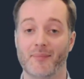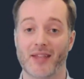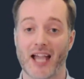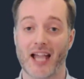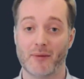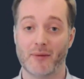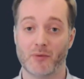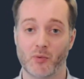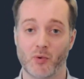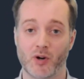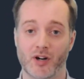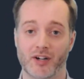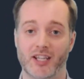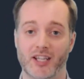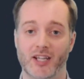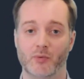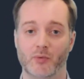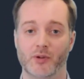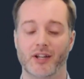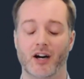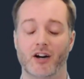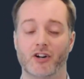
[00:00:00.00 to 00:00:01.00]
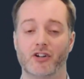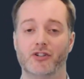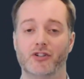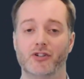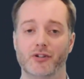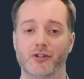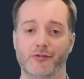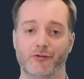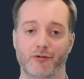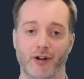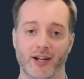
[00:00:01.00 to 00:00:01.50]
and we're working with our
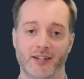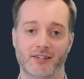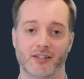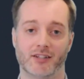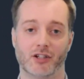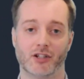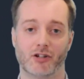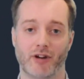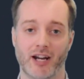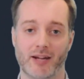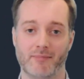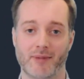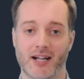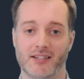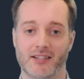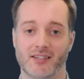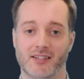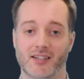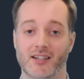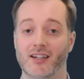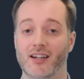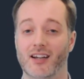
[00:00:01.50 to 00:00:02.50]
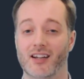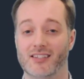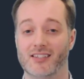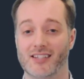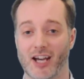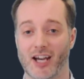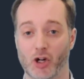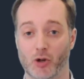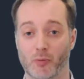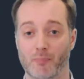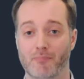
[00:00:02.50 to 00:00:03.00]
good friends at Grey Matter to
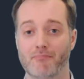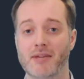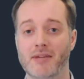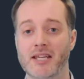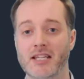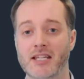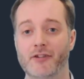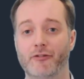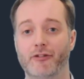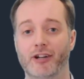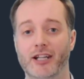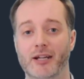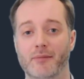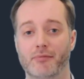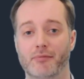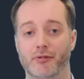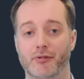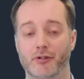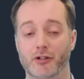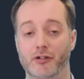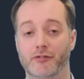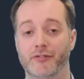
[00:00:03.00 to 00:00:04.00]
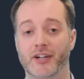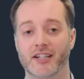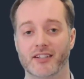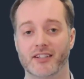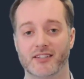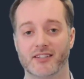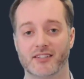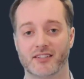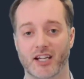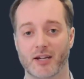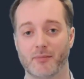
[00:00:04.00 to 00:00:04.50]
help meaningfully improve
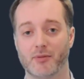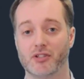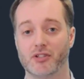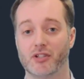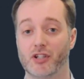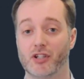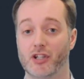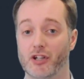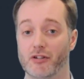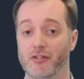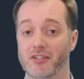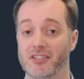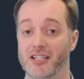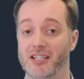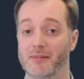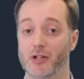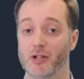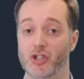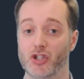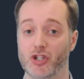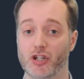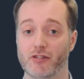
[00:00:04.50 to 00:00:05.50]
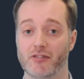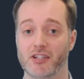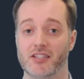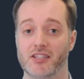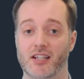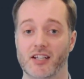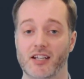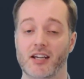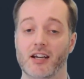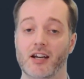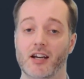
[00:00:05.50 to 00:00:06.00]
cybersecurity
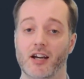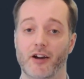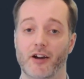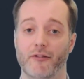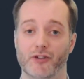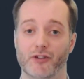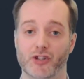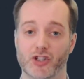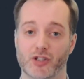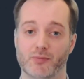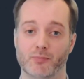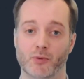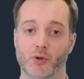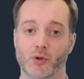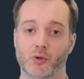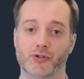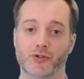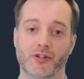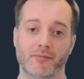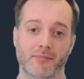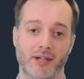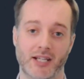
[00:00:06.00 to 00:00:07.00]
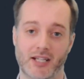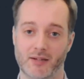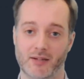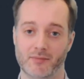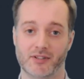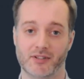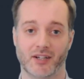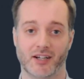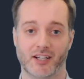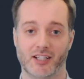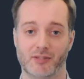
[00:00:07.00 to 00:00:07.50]
maturity for small to
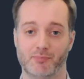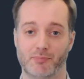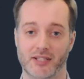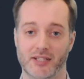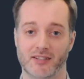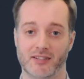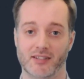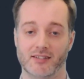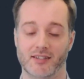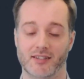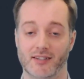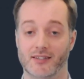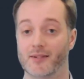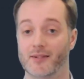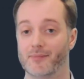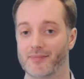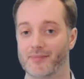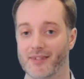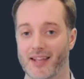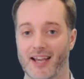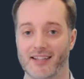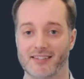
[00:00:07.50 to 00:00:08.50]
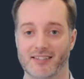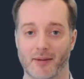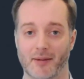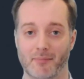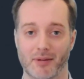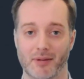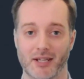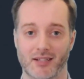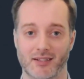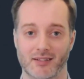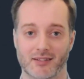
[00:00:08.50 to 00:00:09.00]
medium-sized businesses,
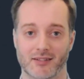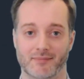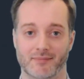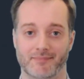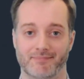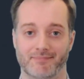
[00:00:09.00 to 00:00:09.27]
SMBs.